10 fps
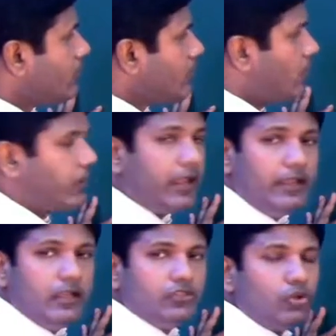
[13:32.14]

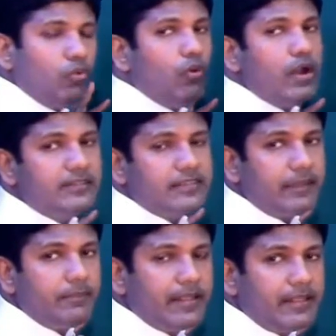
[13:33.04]
Okay? So once I
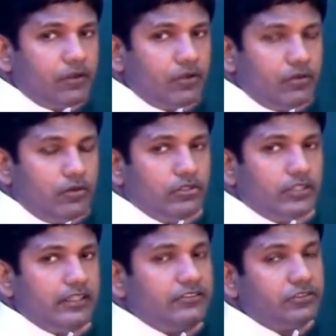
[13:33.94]
make that
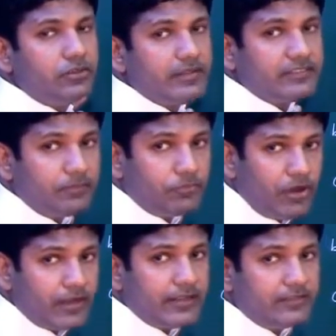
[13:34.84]
conclusion, this is going to be a
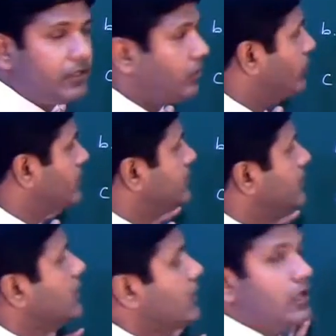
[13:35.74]
subtracting sequence.
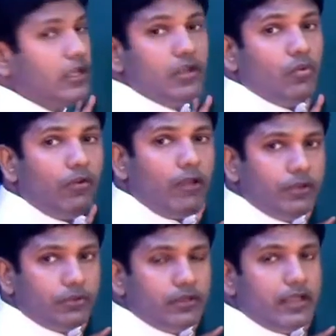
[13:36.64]
What
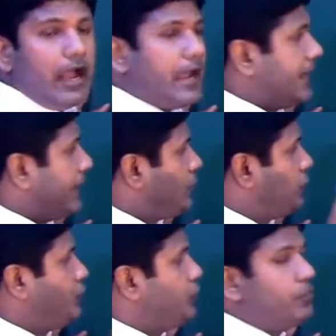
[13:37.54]
do? I get
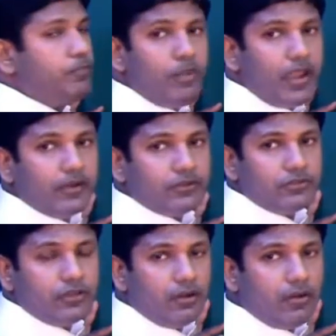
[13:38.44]
two
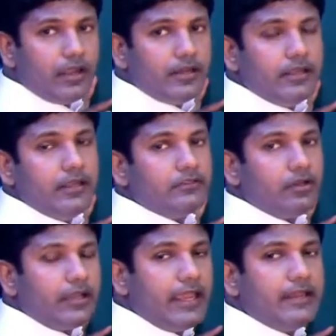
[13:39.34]
pairs. All right.
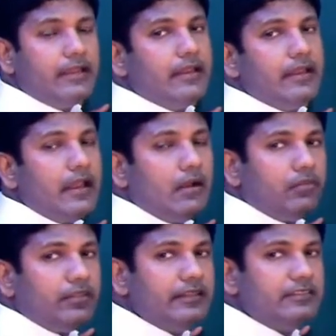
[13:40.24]
So again, now
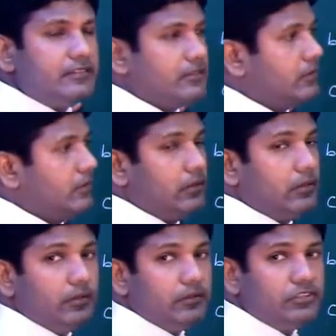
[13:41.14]
this is
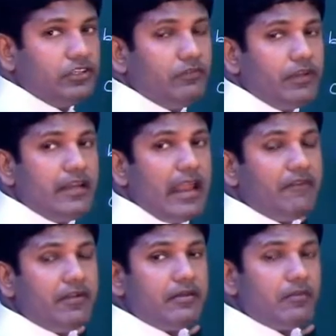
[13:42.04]
still, we
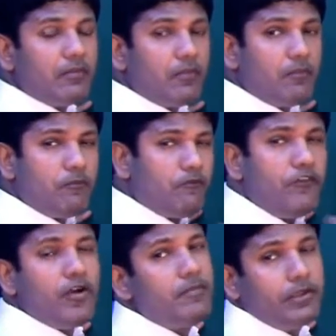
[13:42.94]
haven't
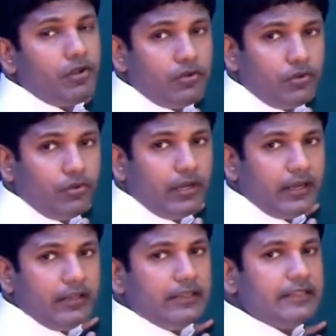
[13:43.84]
firmly
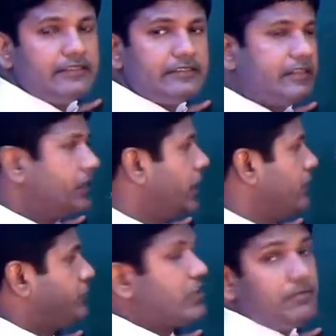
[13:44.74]
concluded. This is the
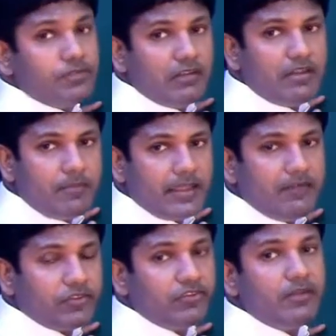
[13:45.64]
assumption we're making.
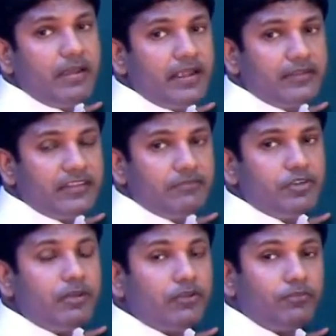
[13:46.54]
We're still making
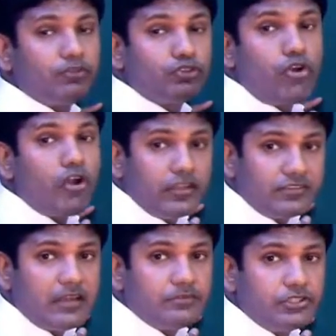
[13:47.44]
assumption, but a strong
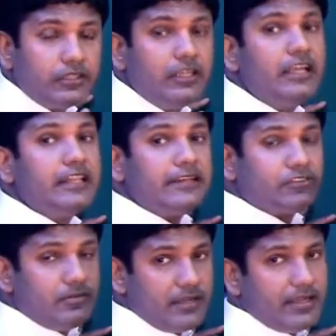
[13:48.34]
assumption that's
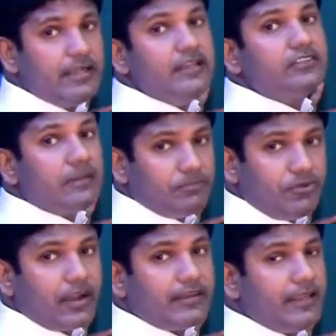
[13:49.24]
going to be a
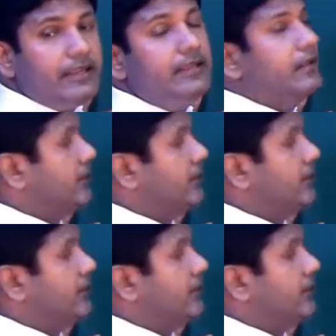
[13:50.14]
subtracting